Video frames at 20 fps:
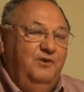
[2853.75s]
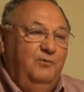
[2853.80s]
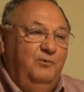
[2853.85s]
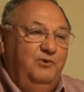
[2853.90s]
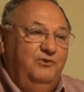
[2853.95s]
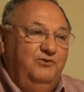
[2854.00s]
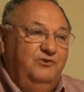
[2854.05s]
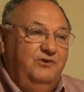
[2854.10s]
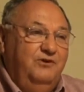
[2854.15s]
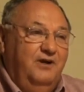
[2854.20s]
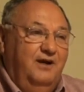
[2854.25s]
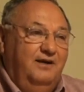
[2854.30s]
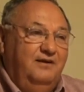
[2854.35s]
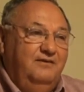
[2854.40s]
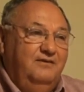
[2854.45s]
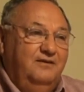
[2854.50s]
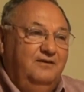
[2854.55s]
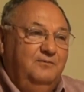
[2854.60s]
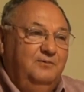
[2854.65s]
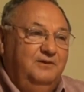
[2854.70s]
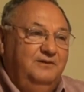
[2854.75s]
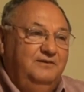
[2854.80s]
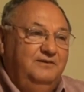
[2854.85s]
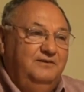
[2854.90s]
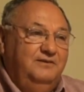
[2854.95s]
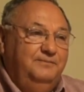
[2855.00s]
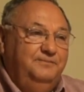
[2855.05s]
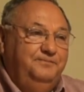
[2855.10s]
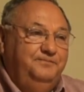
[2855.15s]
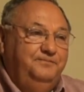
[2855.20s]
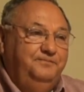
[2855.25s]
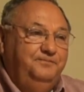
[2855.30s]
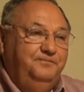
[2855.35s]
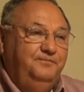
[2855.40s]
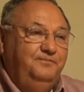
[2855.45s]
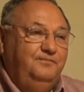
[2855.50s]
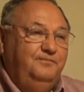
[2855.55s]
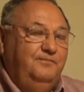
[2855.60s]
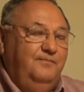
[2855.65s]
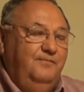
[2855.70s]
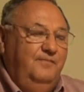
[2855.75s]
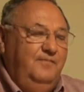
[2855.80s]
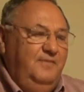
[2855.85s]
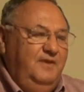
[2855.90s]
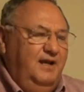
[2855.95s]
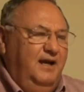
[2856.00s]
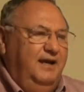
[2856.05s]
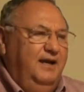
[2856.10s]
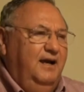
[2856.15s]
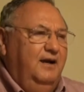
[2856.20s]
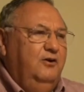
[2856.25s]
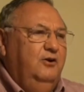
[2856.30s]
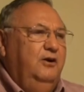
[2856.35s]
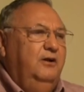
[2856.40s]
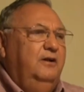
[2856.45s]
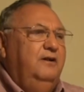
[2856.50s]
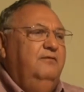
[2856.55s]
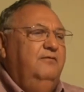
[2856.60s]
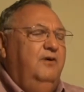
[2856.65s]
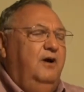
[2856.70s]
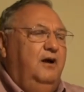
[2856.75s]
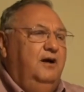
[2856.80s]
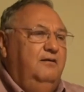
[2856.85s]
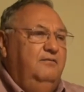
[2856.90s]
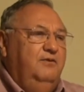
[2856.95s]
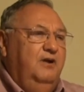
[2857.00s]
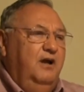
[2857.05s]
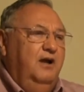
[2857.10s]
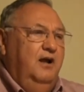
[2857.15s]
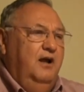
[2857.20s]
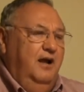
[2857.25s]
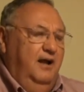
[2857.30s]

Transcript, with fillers: was director was I got real involved.